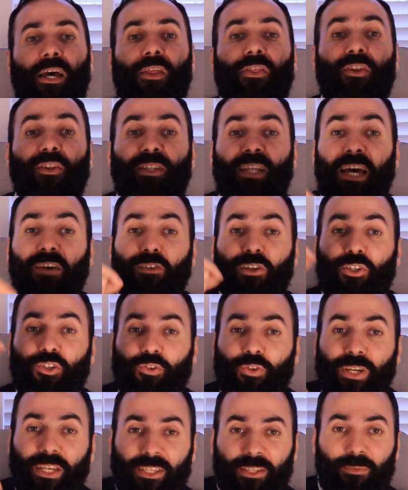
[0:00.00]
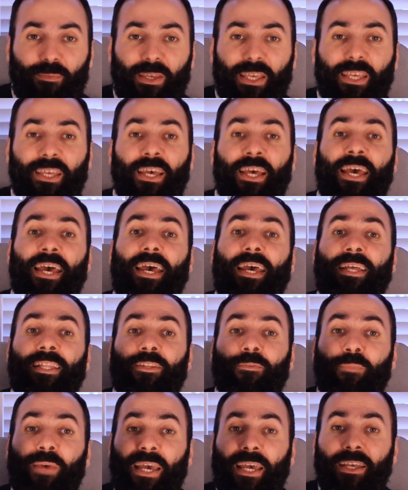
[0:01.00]
the devil tricked me
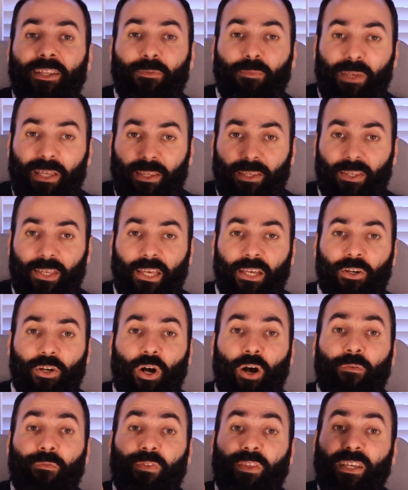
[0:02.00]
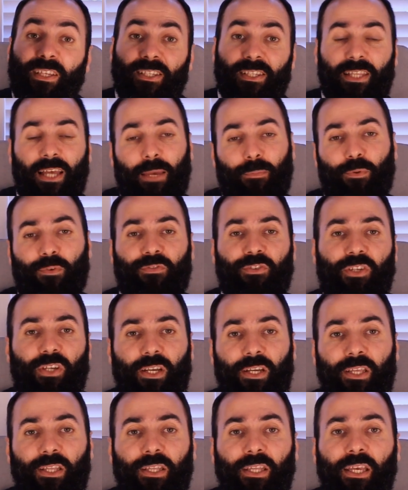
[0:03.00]
and made me think of this type of
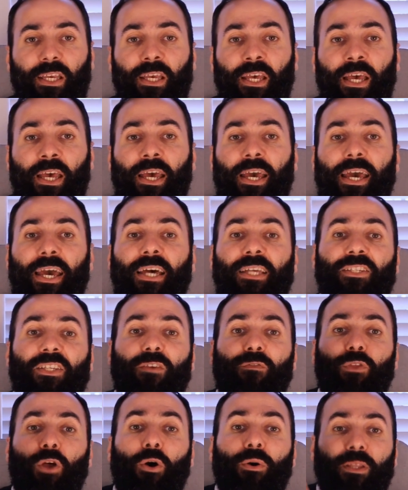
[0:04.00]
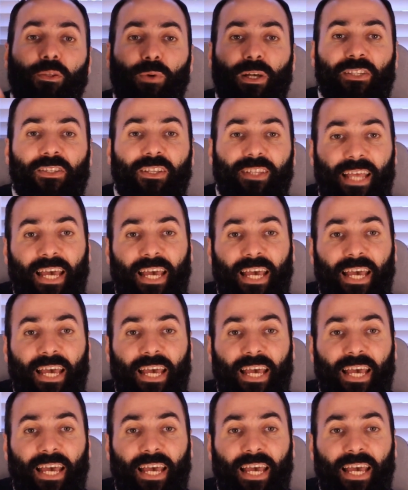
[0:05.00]
charity as if though it was the